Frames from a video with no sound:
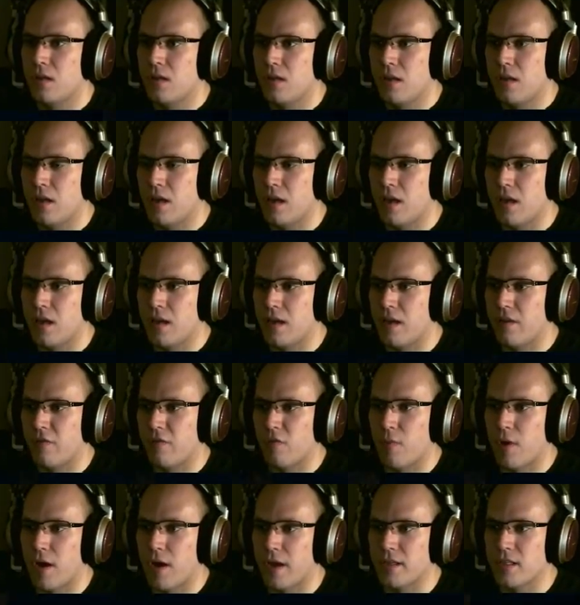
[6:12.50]

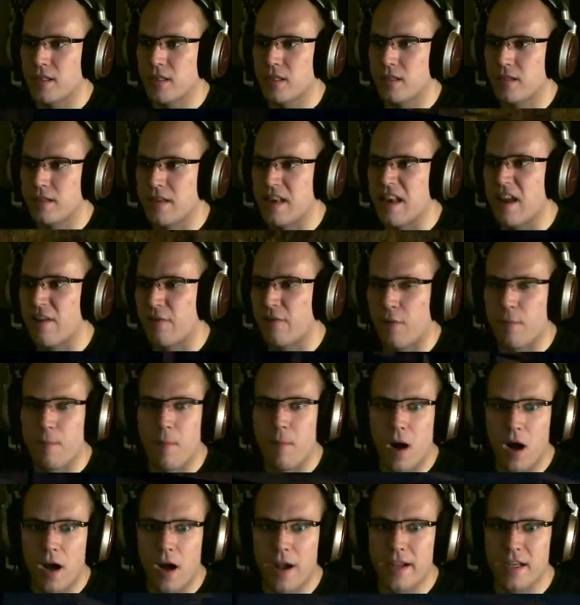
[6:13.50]
never mind. Never
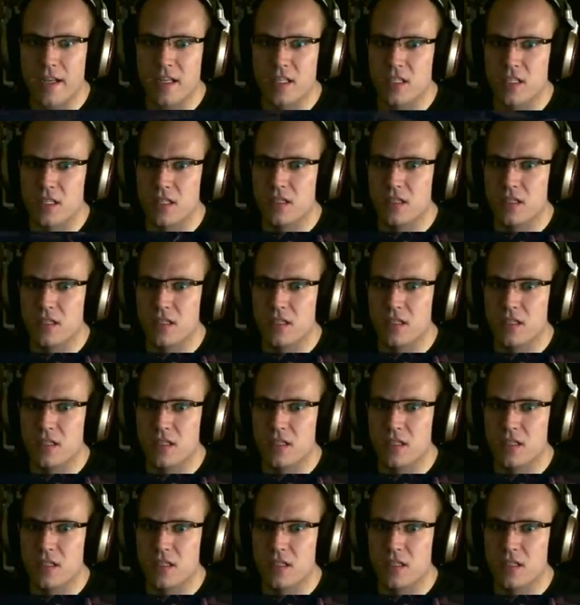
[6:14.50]
mind.